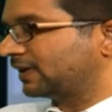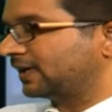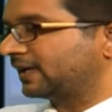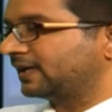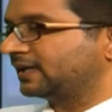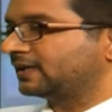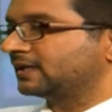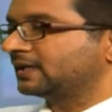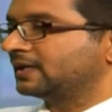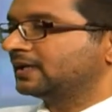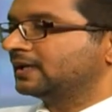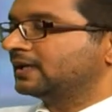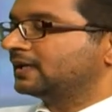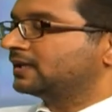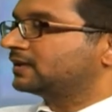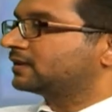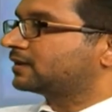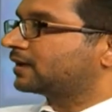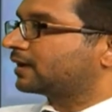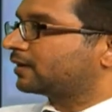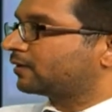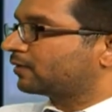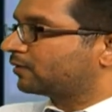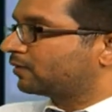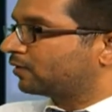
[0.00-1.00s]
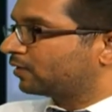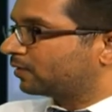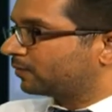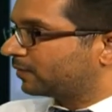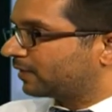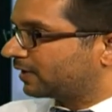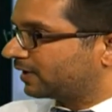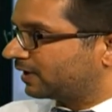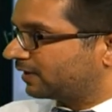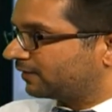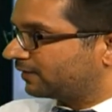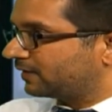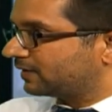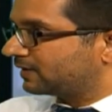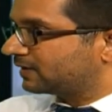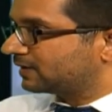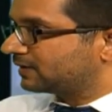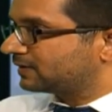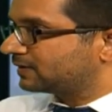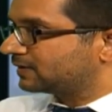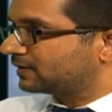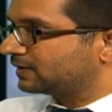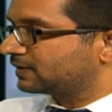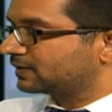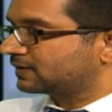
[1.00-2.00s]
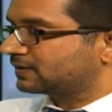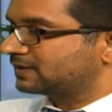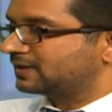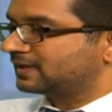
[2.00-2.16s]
like thyroid hormone deficiencies.